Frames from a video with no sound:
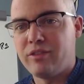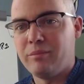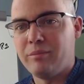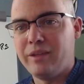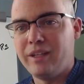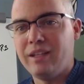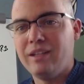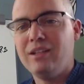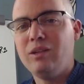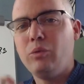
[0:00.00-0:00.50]

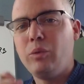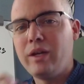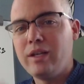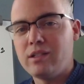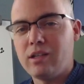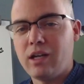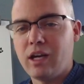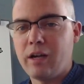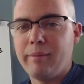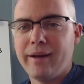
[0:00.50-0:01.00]
me. We can
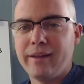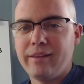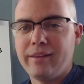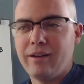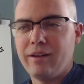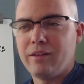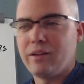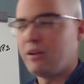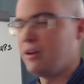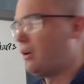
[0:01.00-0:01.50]
talk about that
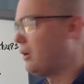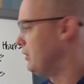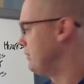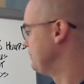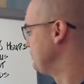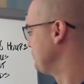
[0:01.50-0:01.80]
on the call.